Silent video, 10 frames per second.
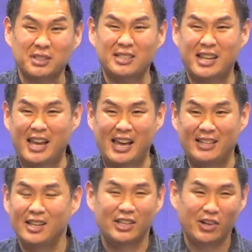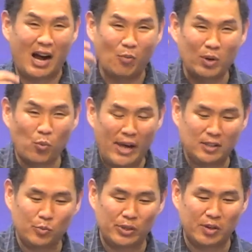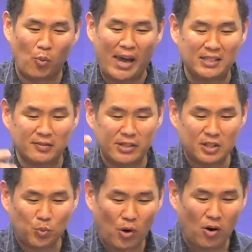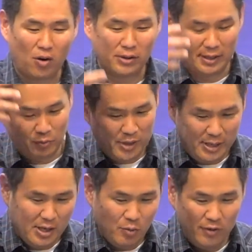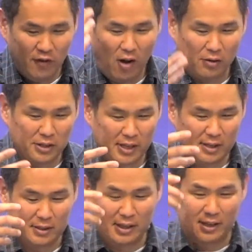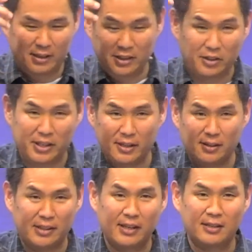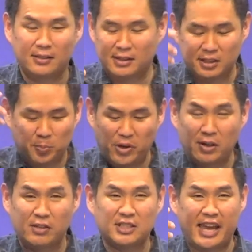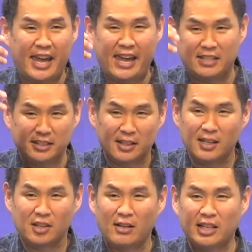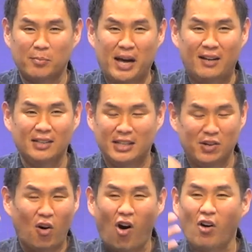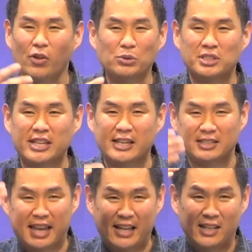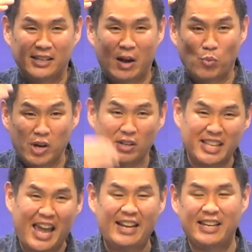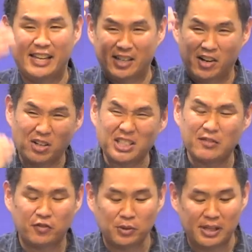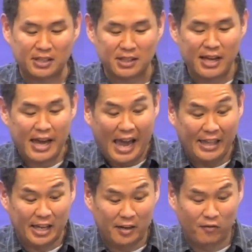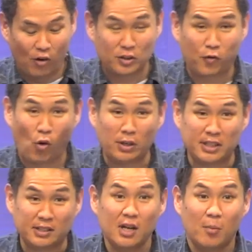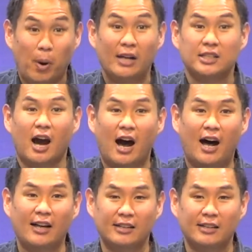dead, you know, how we went with the ways of this world and we, we followed the, the, you know, the, the, the spirit of this age and talking about, you know, all those things that, that we are dead in and our sinfulness. And then in verse 4, it says, But God,